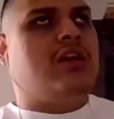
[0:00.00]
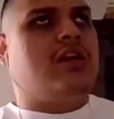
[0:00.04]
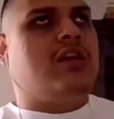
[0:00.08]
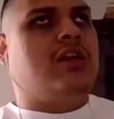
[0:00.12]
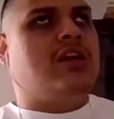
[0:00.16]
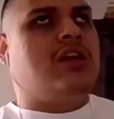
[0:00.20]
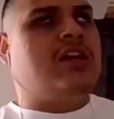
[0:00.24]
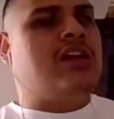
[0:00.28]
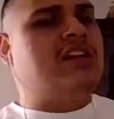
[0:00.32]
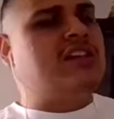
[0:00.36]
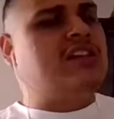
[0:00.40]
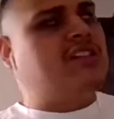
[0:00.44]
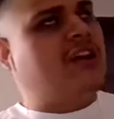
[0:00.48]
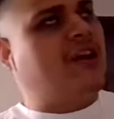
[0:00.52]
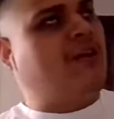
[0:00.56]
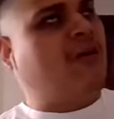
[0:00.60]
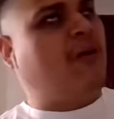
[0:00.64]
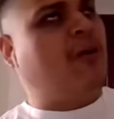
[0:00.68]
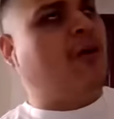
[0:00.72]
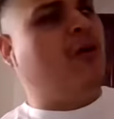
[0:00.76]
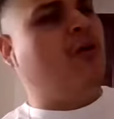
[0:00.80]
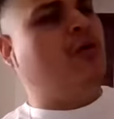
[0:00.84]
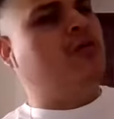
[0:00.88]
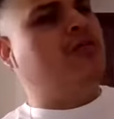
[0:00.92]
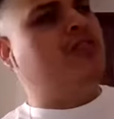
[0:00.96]
he's
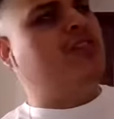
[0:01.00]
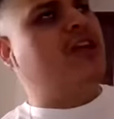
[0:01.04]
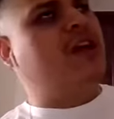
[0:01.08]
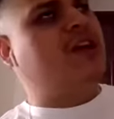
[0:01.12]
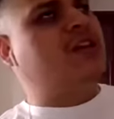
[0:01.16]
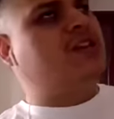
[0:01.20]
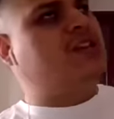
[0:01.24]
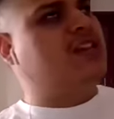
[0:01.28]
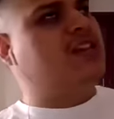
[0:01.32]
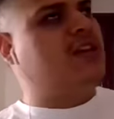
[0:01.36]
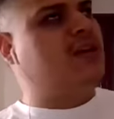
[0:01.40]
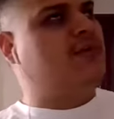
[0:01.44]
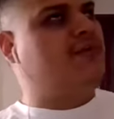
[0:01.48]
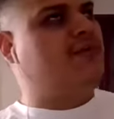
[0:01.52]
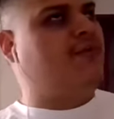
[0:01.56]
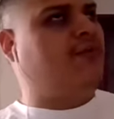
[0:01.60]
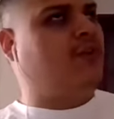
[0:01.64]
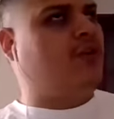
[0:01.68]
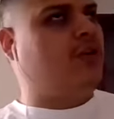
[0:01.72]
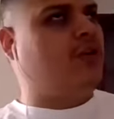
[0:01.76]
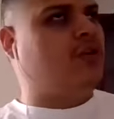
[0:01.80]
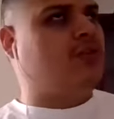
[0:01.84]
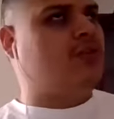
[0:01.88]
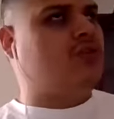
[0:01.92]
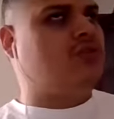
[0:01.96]
owned that team
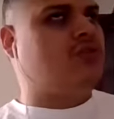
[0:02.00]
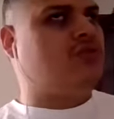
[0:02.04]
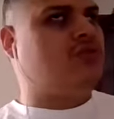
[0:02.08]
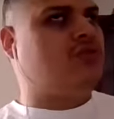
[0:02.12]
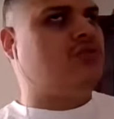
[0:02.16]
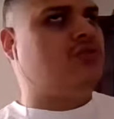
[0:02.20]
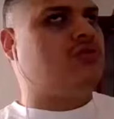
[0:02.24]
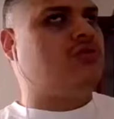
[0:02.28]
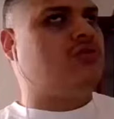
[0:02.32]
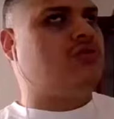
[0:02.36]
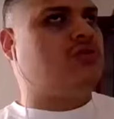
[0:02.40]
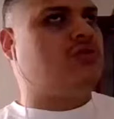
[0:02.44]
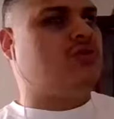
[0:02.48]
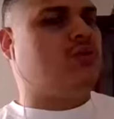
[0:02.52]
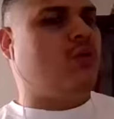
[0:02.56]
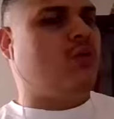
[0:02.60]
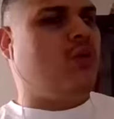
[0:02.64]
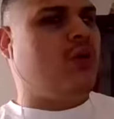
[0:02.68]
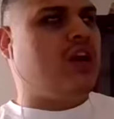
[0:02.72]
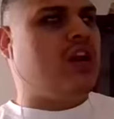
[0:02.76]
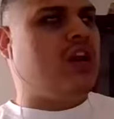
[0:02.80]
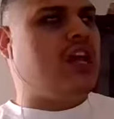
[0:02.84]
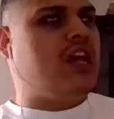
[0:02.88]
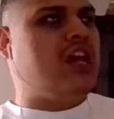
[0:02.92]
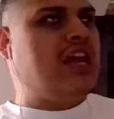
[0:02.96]
for
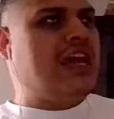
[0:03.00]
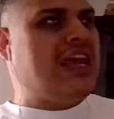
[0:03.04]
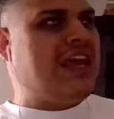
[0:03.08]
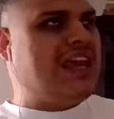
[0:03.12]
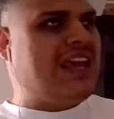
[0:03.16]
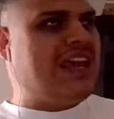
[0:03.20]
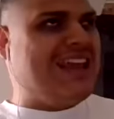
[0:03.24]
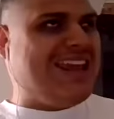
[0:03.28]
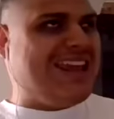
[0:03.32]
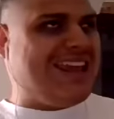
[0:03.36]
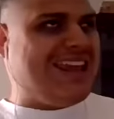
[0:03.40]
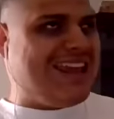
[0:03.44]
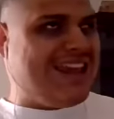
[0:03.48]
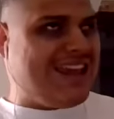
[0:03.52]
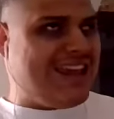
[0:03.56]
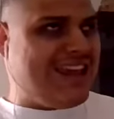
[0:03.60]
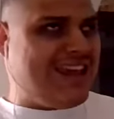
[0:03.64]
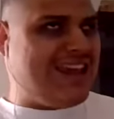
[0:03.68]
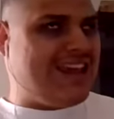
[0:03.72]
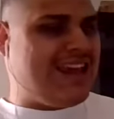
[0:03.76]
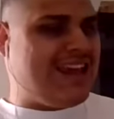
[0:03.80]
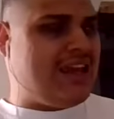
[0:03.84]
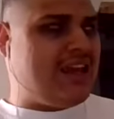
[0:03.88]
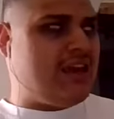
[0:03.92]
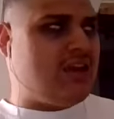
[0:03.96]

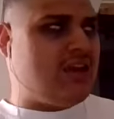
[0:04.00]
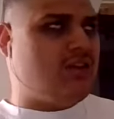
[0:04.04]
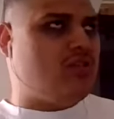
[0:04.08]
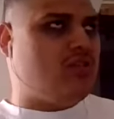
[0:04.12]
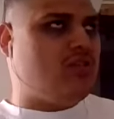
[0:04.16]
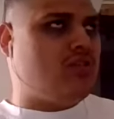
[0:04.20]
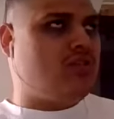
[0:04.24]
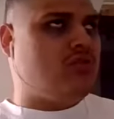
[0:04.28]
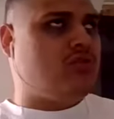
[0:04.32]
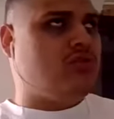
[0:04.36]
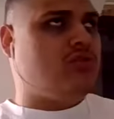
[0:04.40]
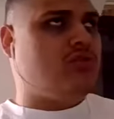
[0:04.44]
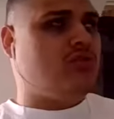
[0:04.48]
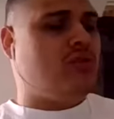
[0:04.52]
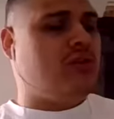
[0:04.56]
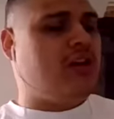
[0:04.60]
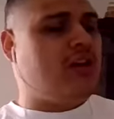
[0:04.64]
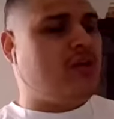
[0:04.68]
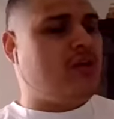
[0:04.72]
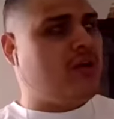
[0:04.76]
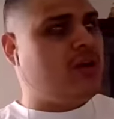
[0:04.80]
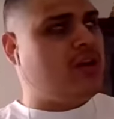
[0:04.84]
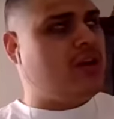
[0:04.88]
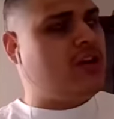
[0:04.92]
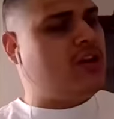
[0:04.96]
twenty,
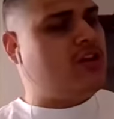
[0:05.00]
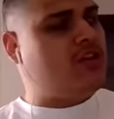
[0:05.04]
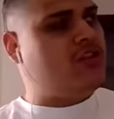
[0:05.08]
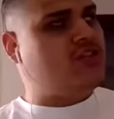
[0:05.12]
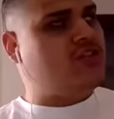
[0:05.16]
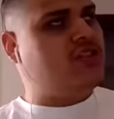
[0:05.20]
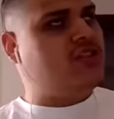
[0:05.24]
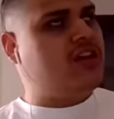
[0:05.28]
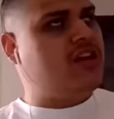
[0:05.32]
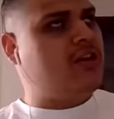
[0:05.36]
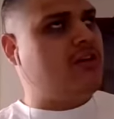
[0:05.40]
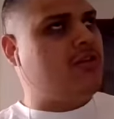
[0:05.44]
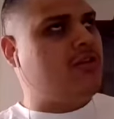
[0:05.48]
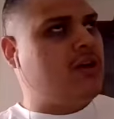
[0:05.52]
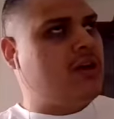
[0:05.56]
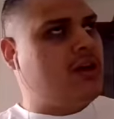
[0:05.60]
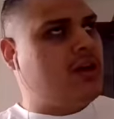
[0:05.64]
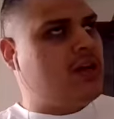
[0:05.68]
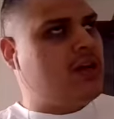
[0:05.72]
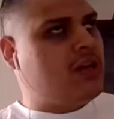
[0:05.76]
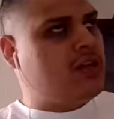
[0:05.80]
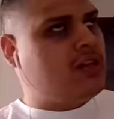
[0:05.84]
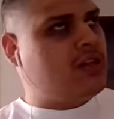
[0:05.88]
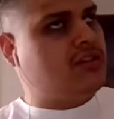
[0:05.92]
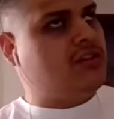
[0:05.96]
twenty-one years now
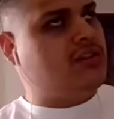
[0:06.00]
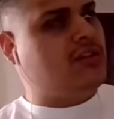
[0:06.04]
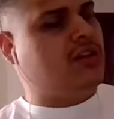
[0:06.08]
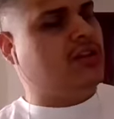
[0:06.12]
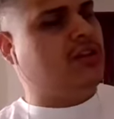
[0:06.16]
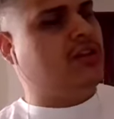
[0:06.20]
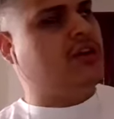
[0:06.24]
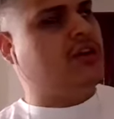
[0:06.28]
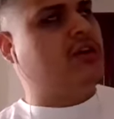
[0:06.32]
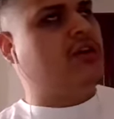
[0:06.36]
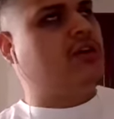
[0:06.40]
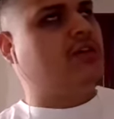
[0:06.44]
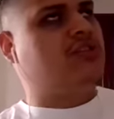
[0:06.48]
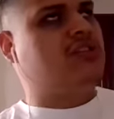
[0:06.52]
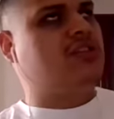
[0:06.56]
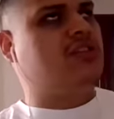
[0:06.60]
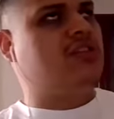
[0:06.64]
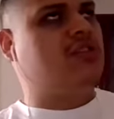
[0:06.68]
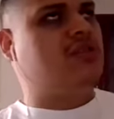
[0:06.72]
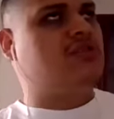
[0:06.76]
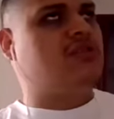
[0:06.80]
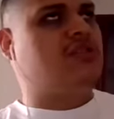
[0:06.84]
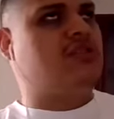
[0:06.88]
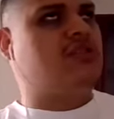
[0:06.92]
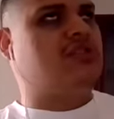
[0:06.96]
to little to
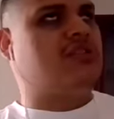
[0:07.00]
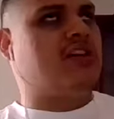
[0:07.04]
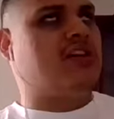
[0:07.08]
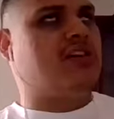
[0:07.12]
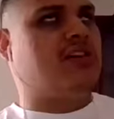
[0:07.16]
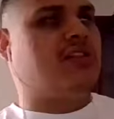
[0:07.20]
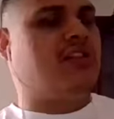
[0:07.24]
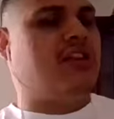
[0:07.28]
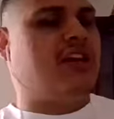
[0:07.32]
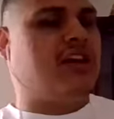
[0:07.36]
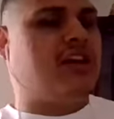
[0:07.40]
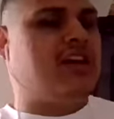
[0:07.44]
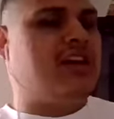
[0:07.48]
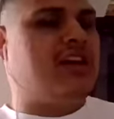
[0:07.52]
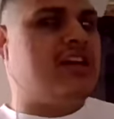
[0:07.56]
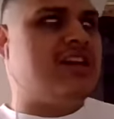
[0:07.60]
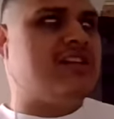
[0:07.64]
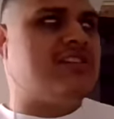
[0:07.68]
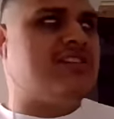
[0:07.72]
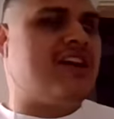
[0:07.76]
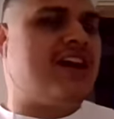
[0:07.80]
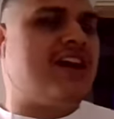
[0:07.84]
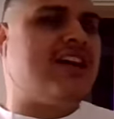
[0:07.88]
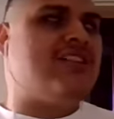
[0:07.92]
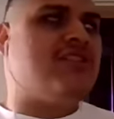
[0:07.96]
no success. Like, he
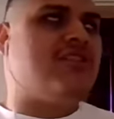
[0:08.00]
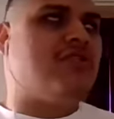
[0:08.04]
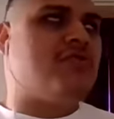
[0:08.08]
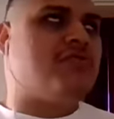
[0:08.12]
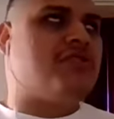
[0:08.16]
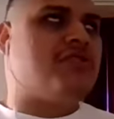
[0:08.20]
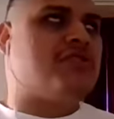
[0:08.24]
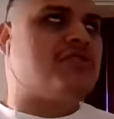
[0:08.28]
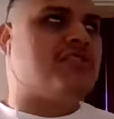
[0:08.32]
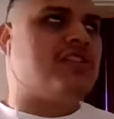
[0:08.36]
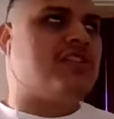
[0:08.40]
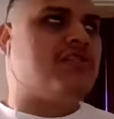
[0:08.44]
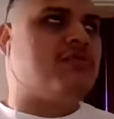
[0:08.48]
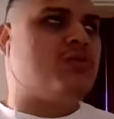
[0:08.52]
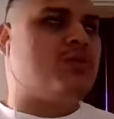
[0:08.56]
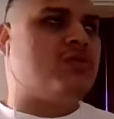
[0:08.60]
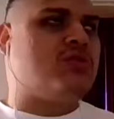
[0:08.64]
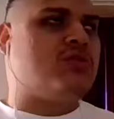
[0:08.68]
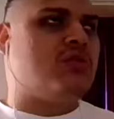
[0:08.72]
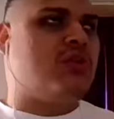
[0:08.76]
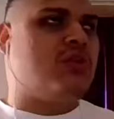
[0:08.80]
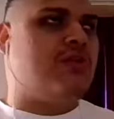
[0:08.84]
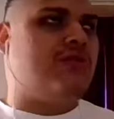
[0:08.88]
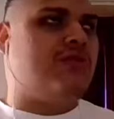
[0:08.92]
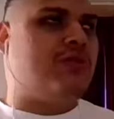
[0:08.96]
has had no success
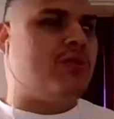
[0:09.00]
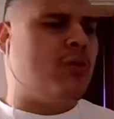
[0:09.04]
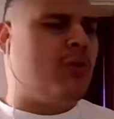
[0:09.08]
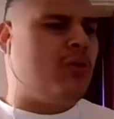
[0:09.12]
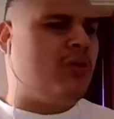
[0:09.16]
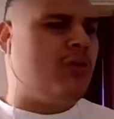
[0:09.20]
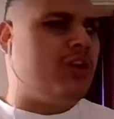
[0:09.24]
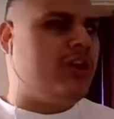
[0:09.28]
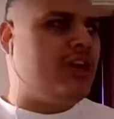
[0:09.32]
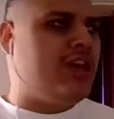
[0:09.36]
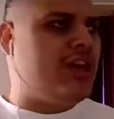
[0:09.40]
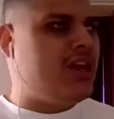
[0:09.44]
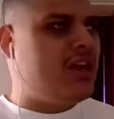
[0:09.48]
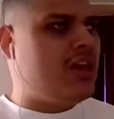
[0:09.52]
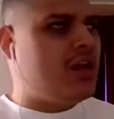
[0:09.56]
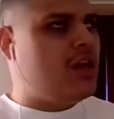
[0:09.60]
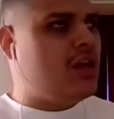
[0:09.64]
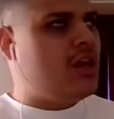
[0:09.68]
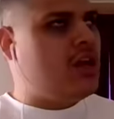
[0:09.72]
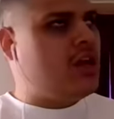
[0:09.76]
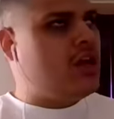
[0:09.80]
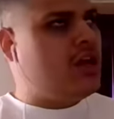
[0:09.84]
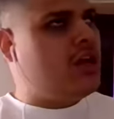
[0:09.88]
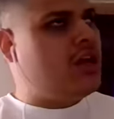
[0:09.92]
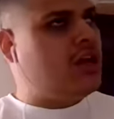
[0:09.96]
whatsoever. Only
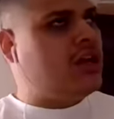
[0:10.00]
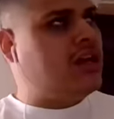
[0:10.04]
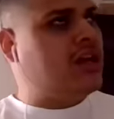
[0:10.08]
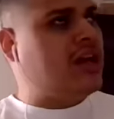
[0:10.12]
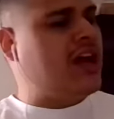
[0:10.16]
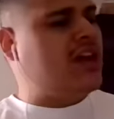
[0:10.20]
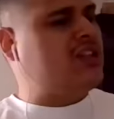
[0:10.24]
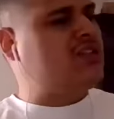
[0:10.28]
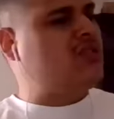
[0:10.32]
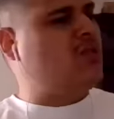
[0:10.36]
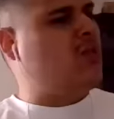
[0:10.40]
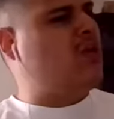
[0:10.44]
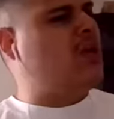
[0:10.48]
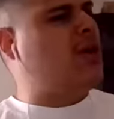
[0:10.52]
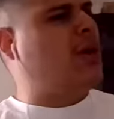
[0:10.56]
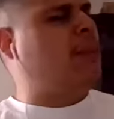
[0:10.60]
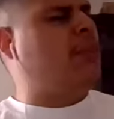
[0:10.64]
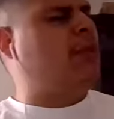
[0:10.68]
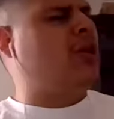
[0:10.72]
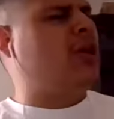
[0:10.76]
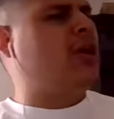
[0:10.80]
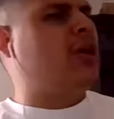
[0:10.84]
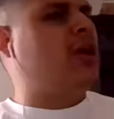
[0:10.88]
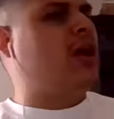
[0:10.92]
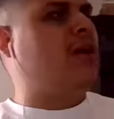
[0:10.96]
he hasn't won a
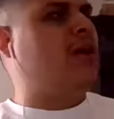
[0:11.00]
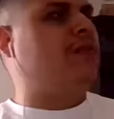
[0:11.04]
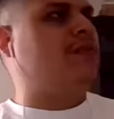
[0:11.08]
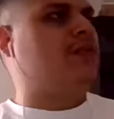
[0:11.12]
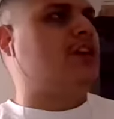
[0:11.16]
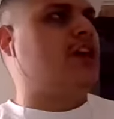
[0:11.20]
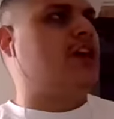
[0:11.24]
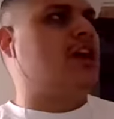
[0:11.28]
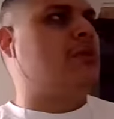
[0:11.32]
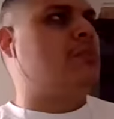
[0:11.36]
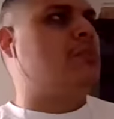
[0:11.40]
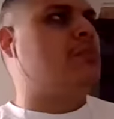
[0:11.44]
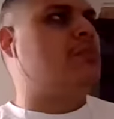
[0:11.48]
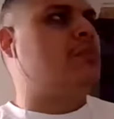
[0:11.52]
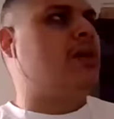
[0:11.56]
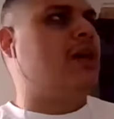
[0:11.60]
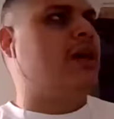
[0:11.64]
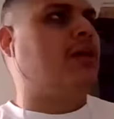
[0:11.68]
playoff game.